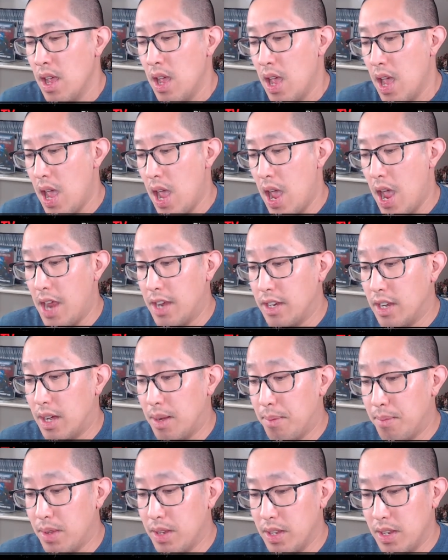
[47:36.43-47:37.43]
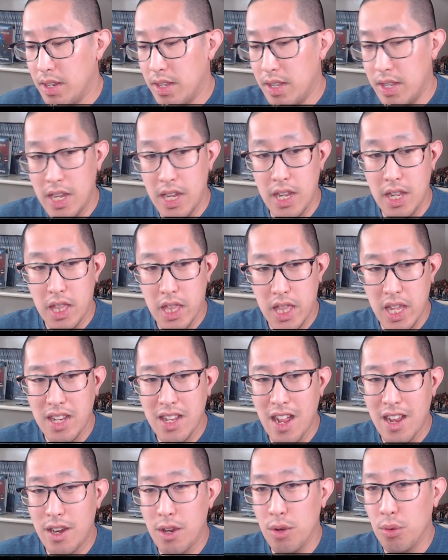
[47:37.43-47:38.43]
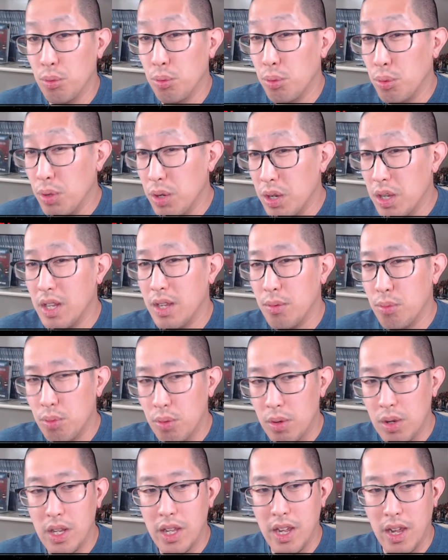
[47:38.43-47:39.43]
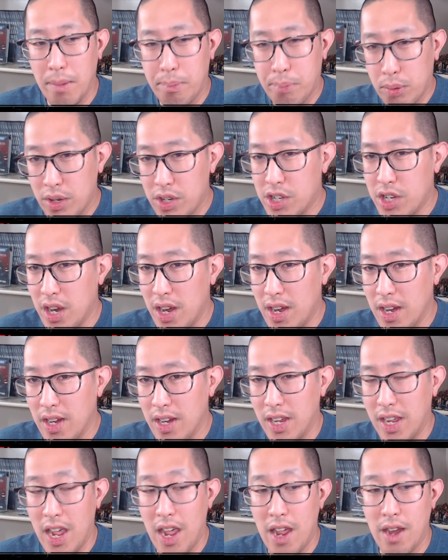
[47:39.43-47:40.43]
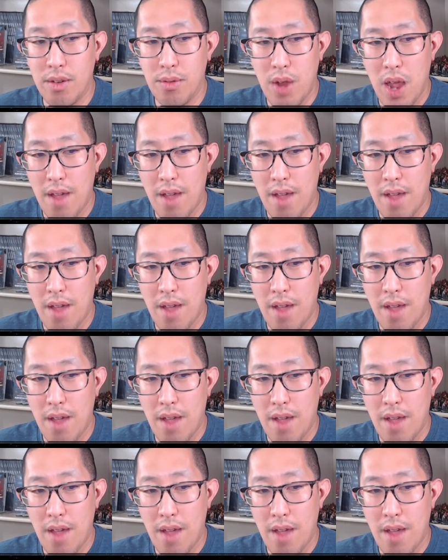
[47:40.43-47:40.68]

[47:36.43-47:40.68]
And the thing that it really, really appreciated, again,